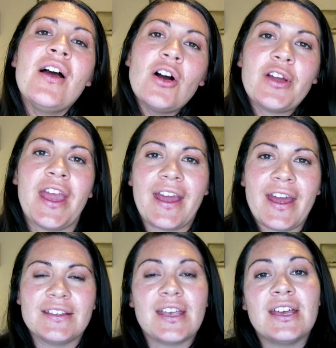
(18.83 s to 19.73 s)
Okay
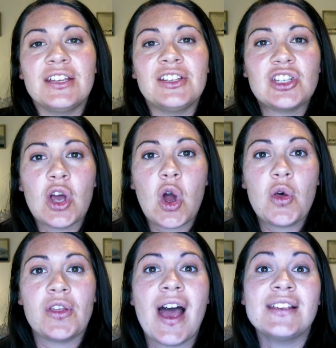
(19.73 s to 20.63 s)
guys,
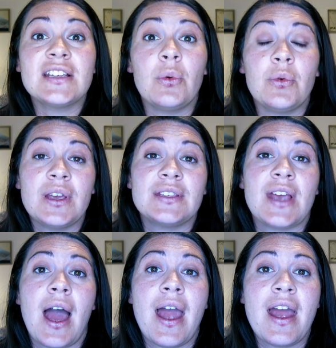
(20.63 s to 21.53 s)
so the last couple weeks
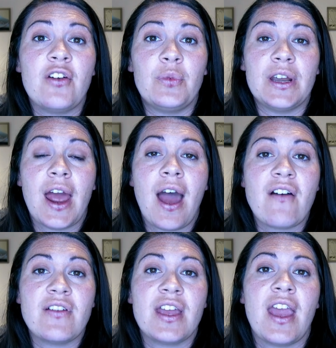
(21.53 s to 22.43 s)
I have been
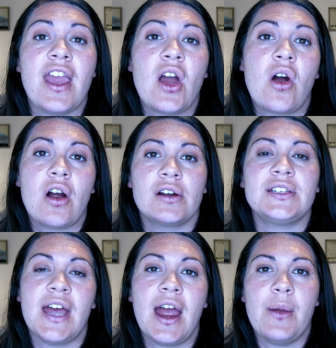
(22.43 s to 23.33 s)
having a
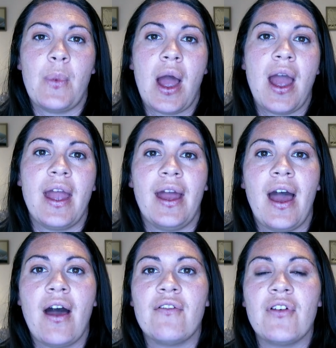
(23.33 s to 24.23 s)
hard time. I
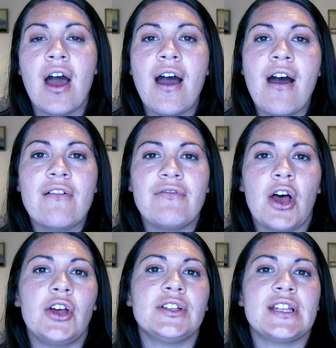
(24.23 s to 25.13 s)
have
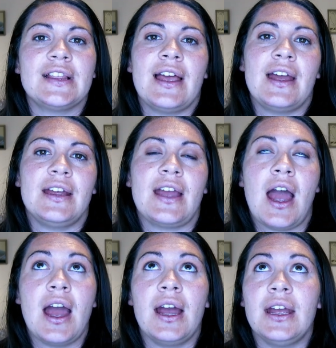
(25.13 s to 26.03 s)
felt like
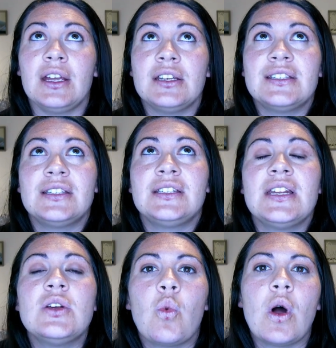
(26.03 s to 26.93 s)
I
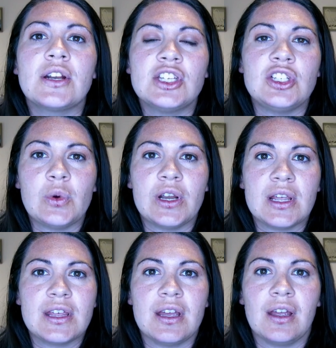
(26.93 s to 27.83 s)
didn't want to do
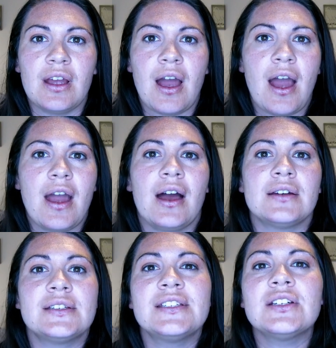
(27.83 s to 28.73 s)
anything. I
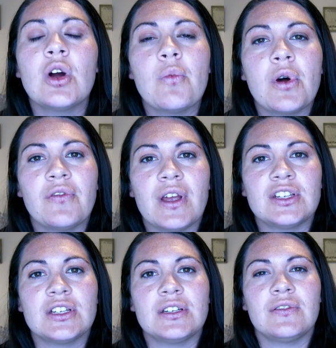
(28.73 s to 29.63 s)
had zero
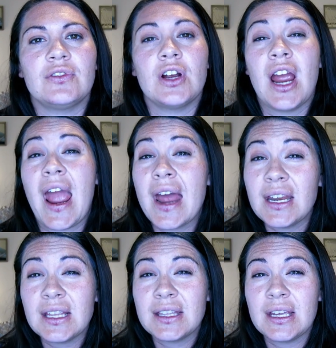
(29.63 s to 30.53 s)
motivation for
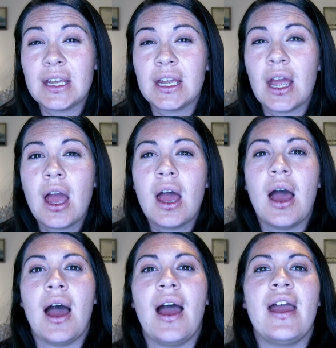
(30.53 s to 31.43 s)
anything.
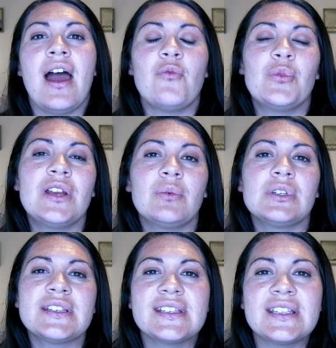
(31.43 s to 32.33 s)
I haven't been able
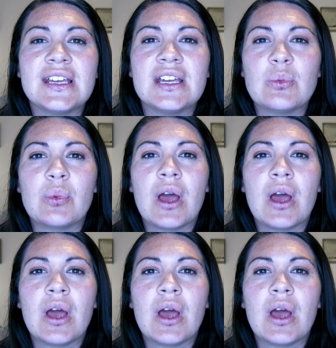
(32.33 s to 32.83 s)
to sleep.